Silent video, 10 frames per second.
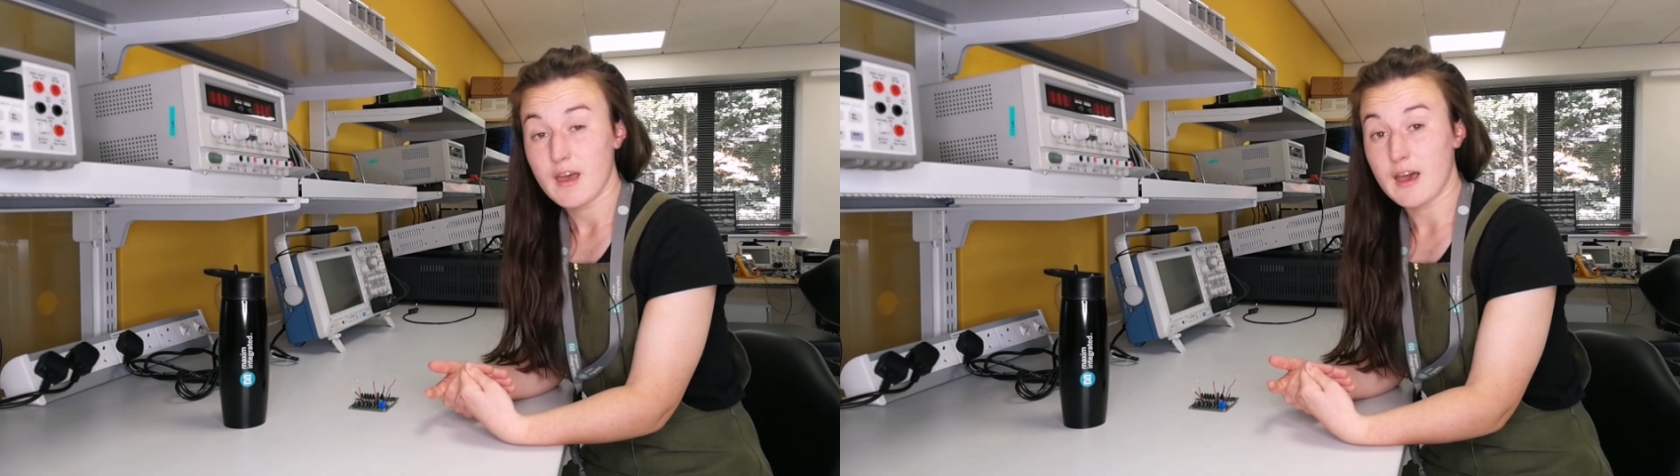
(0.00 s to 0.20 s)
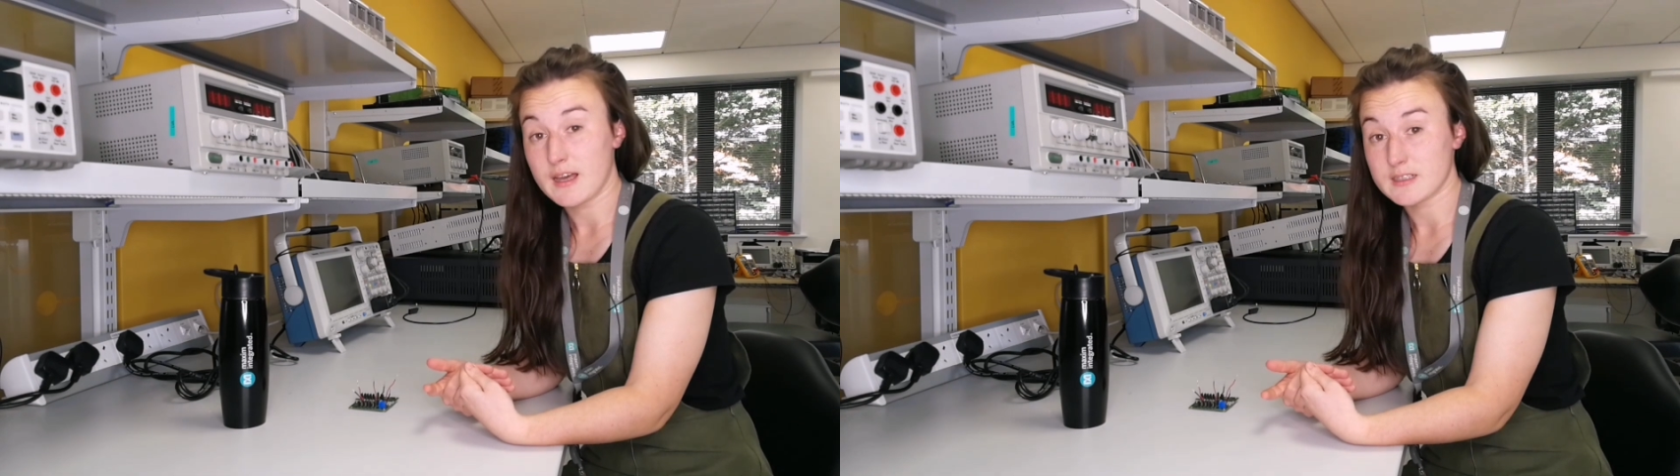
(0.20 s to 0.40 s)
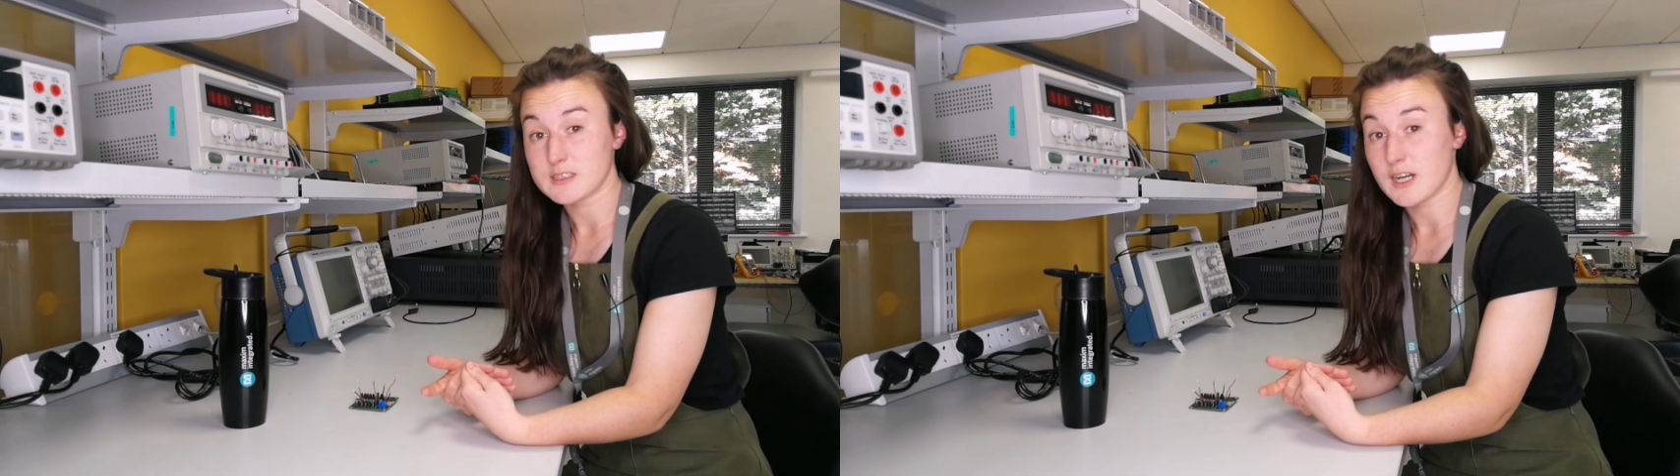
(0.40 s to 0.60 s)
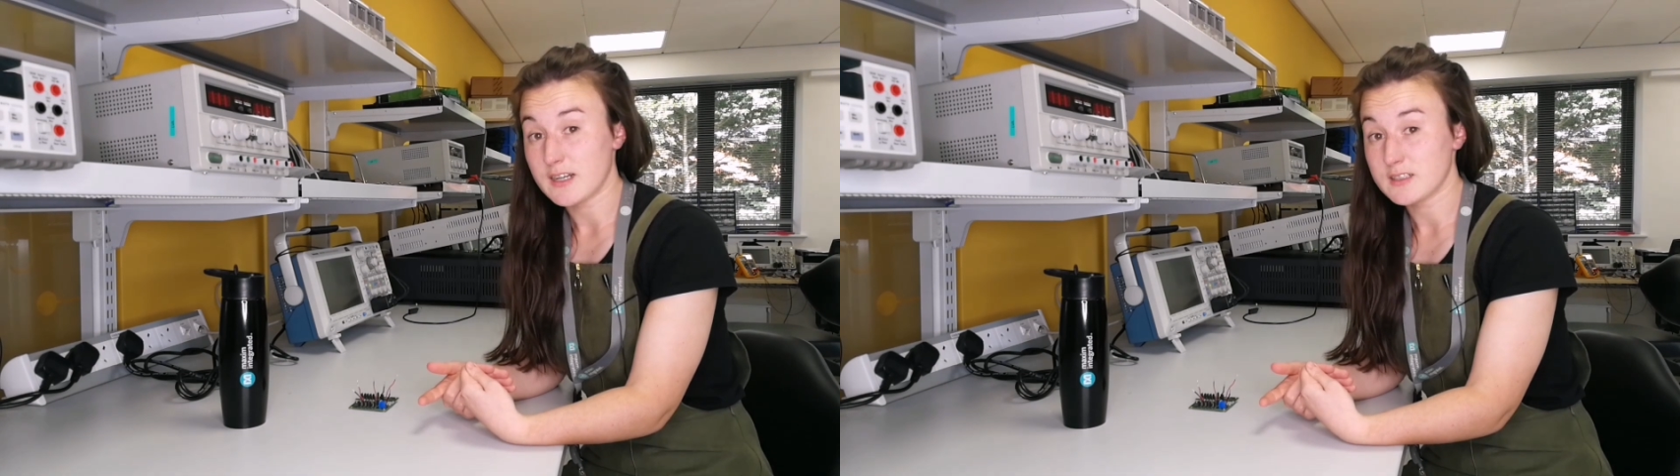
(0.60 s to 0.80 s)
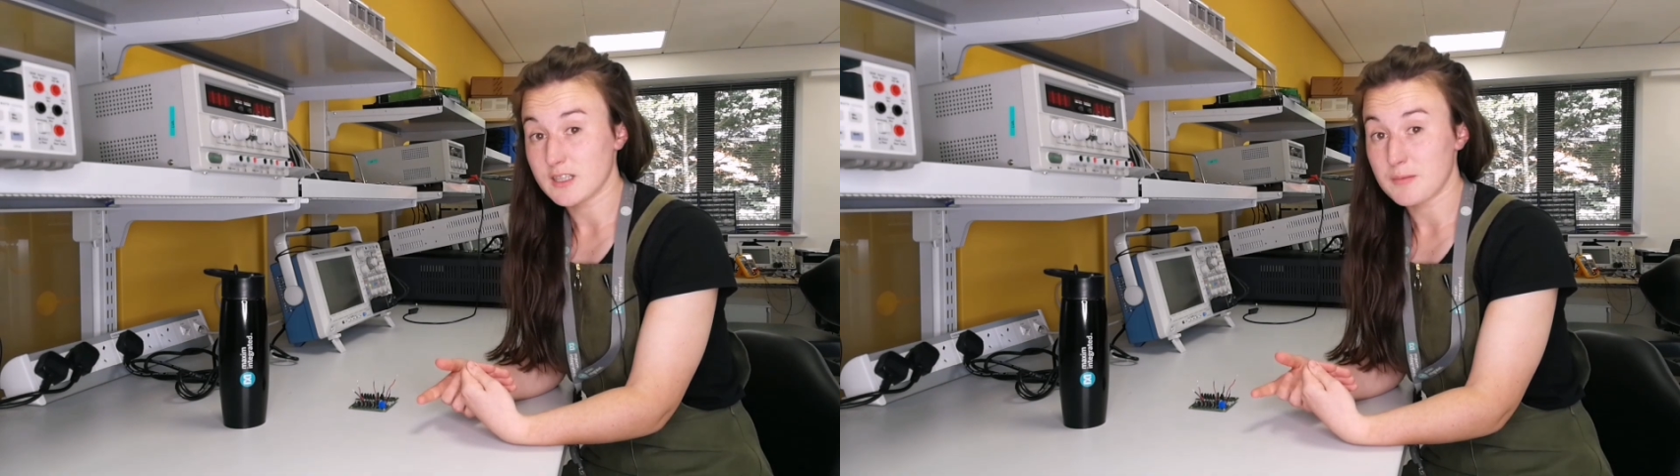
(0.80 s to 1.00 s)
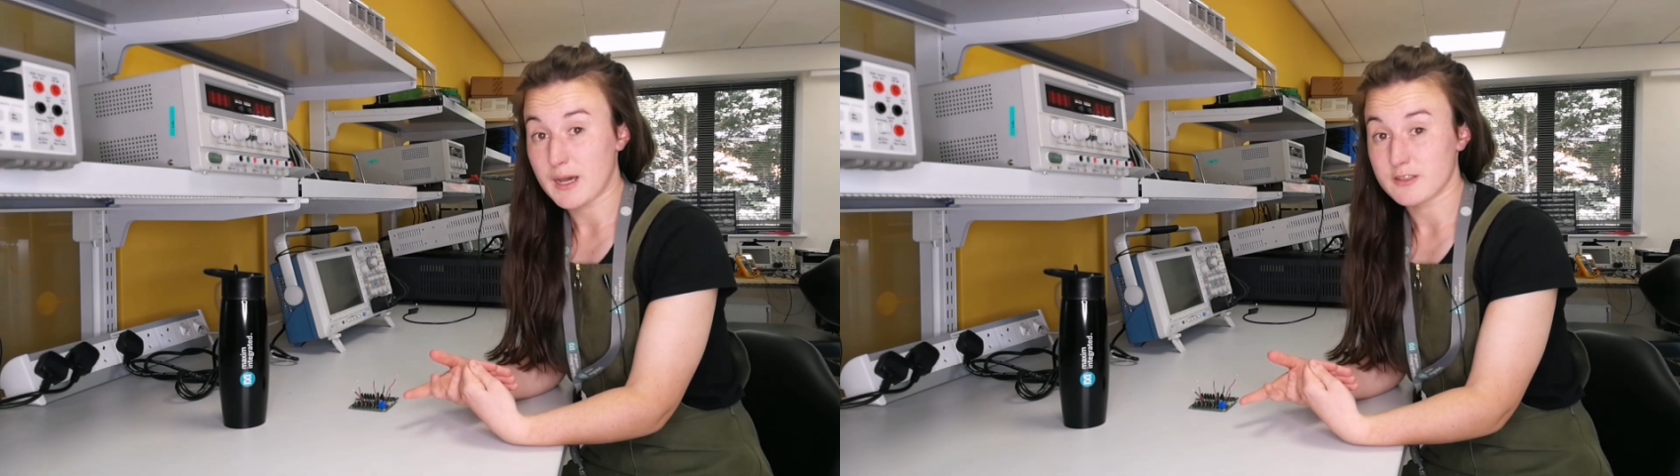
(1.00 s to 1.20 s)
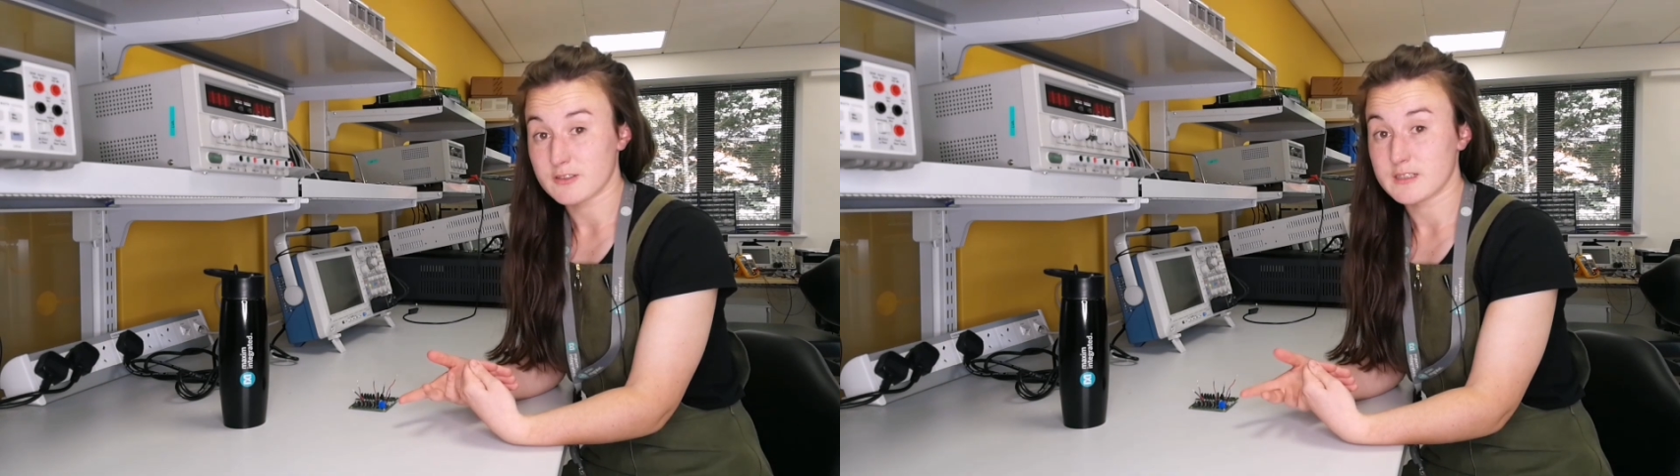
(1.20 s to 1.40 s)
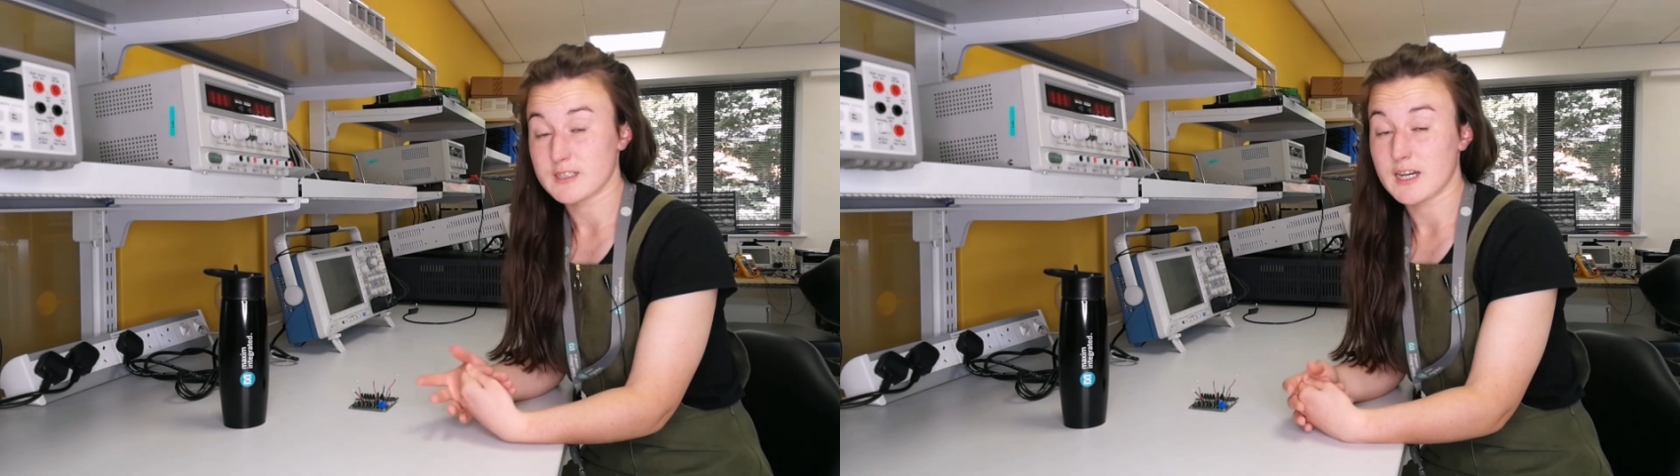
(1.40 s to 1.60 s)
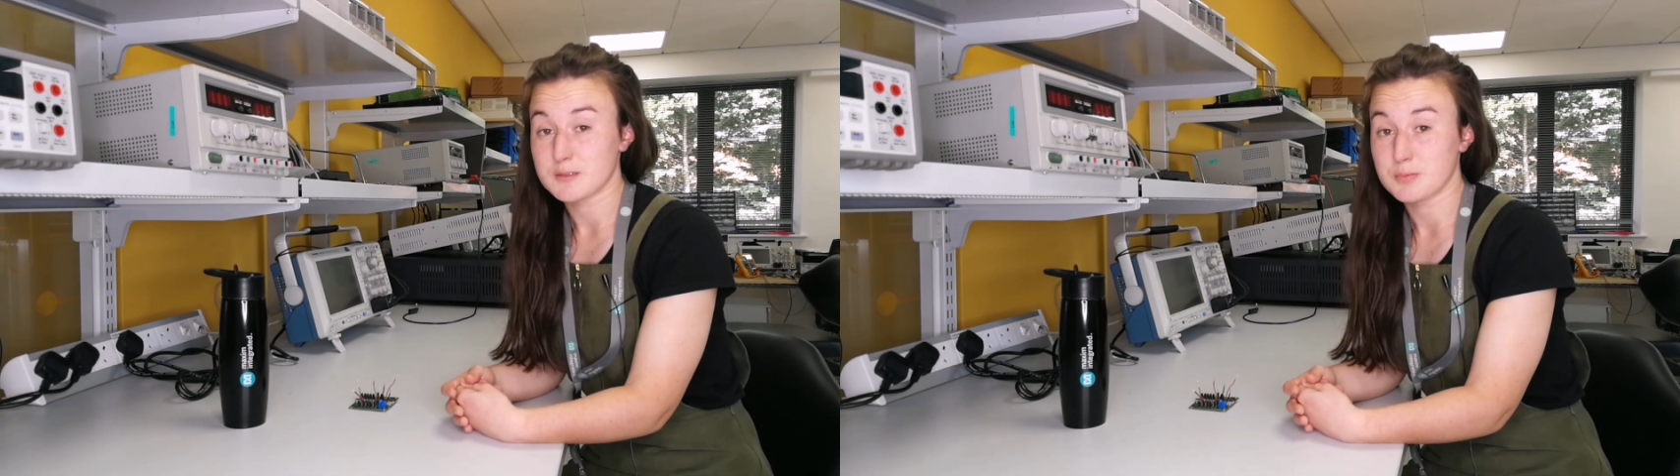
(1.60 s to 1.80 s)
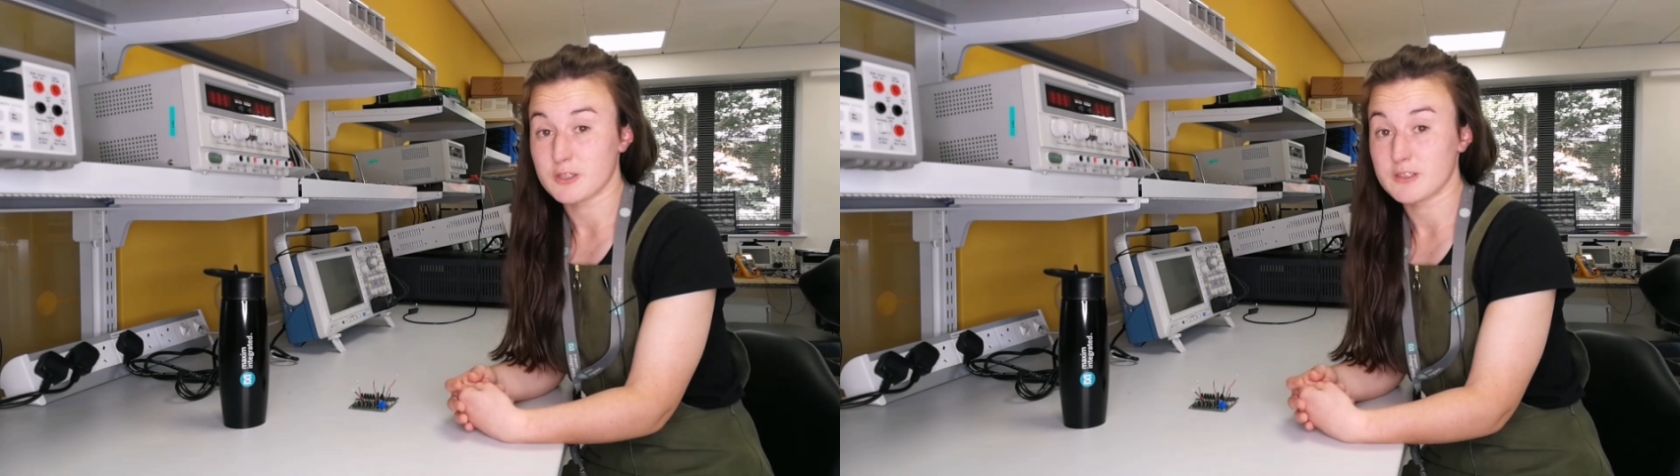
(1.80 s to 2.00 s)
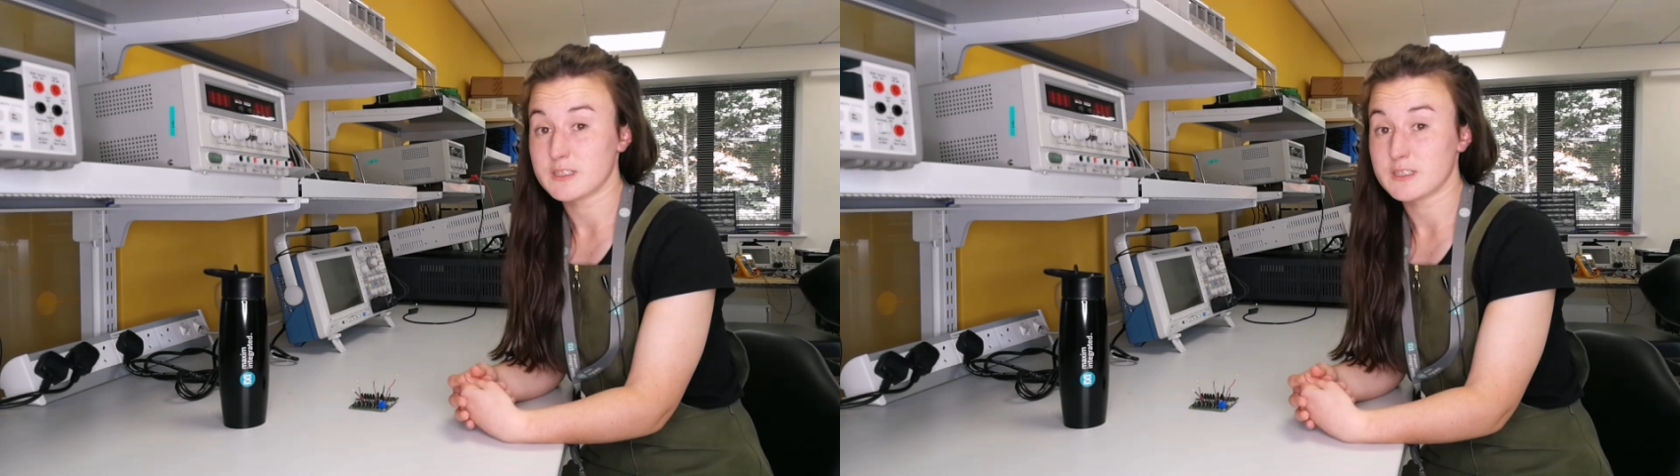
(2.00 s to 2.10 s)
and it charges our batteries as per